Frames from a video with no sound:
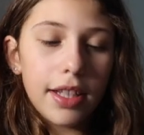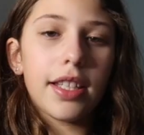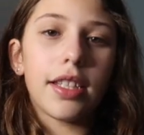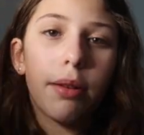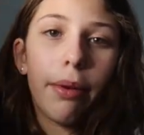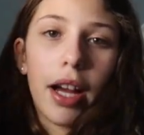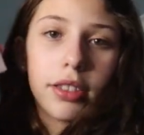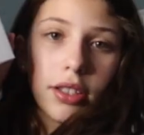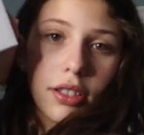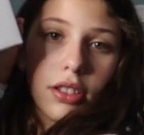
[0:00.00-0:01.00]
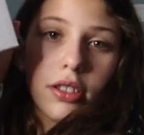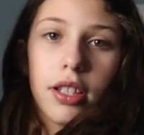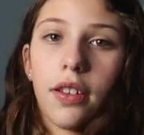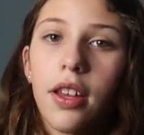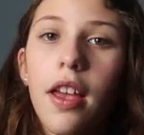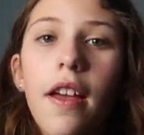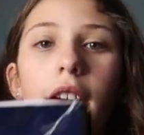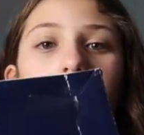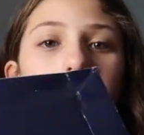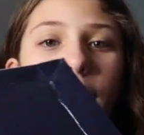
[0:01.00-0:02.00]
And this is the box. It just says
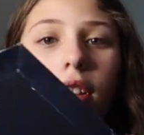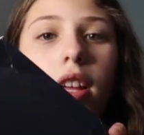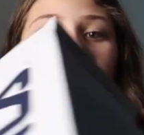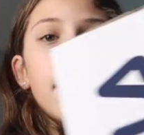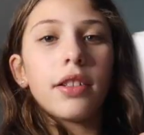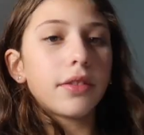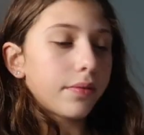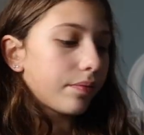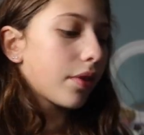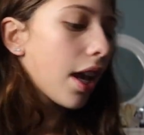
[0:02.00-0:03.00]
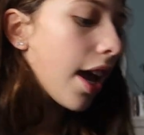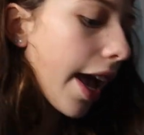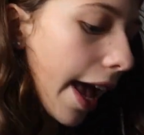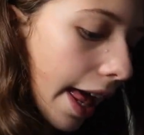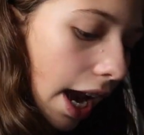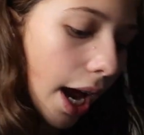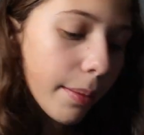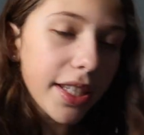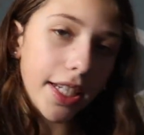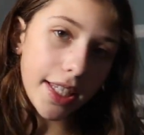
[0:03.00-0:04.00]
Fila. And
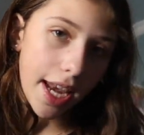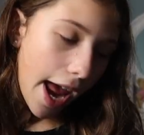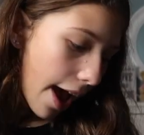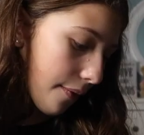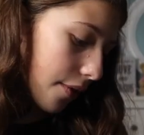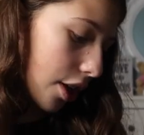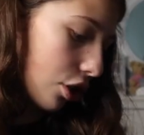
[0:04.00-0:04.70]
I'm a 6.5